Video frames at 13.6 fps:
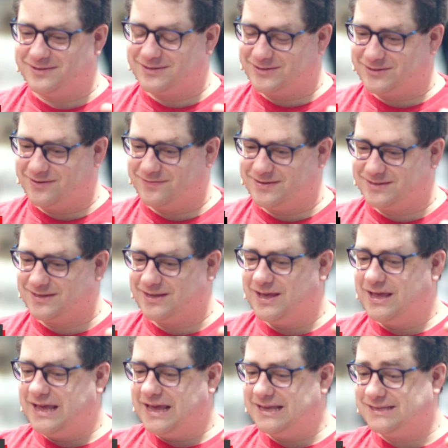as a service
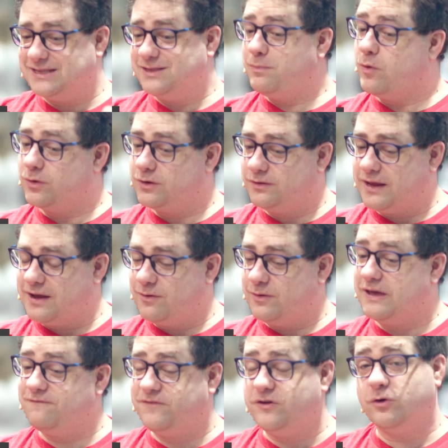is in the portal now
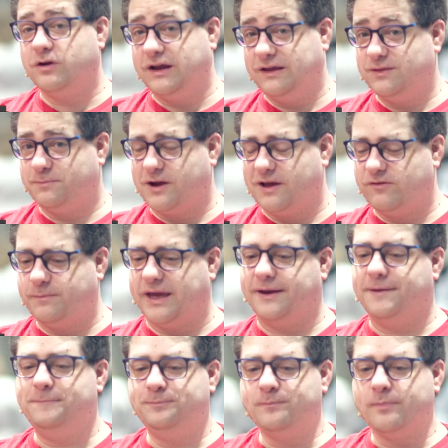if you're in the private beta.
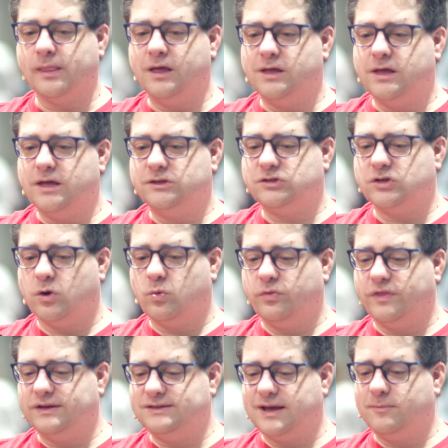So
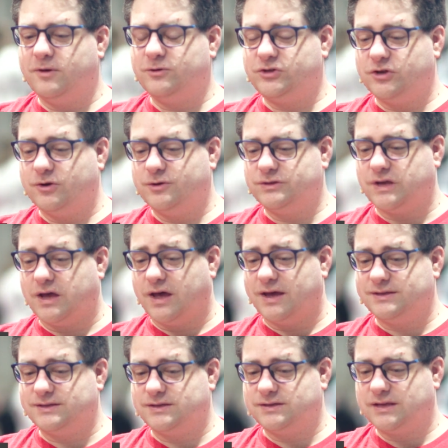the demo shows
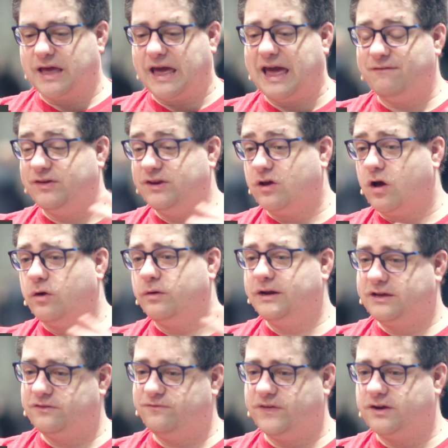us having already
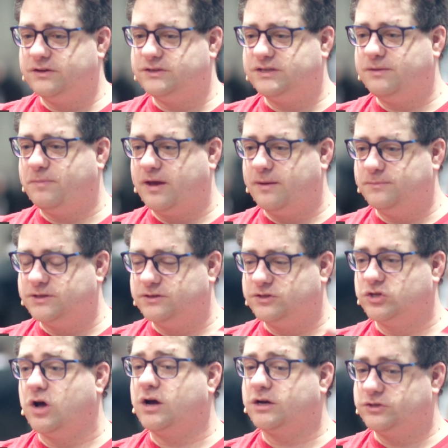configured CPEM to
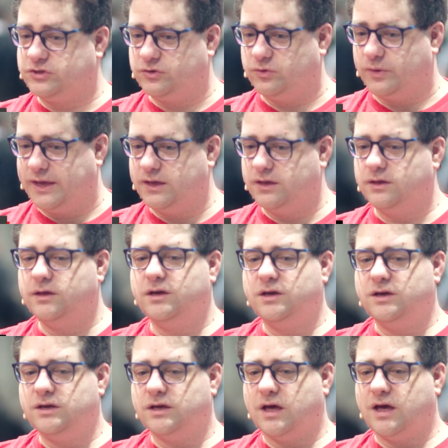talk to it,
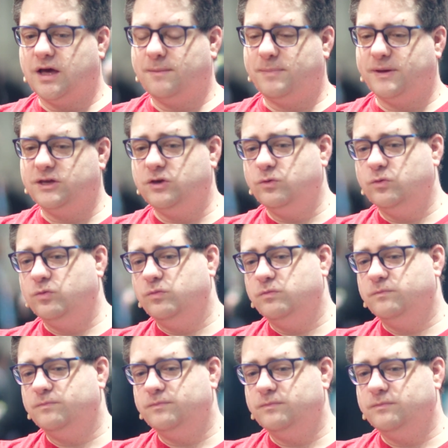but you
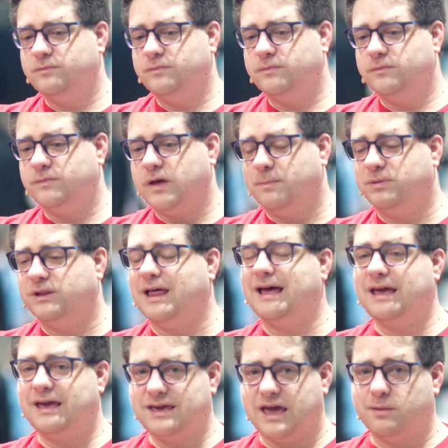apply
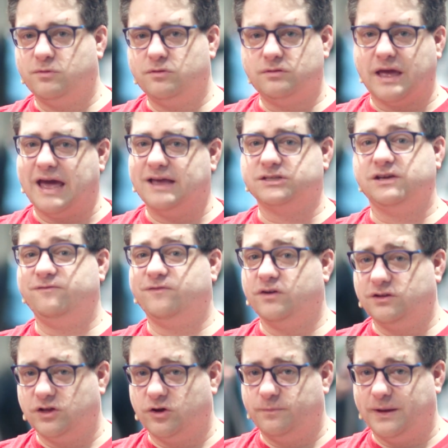a YAML asking for a
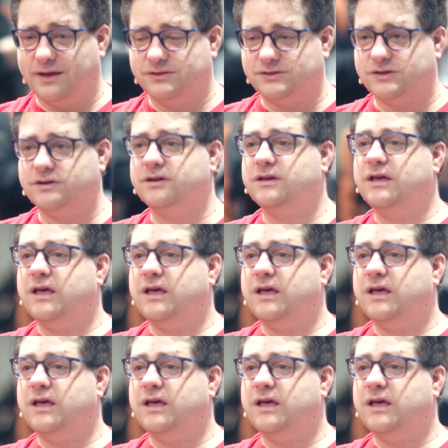load balancer.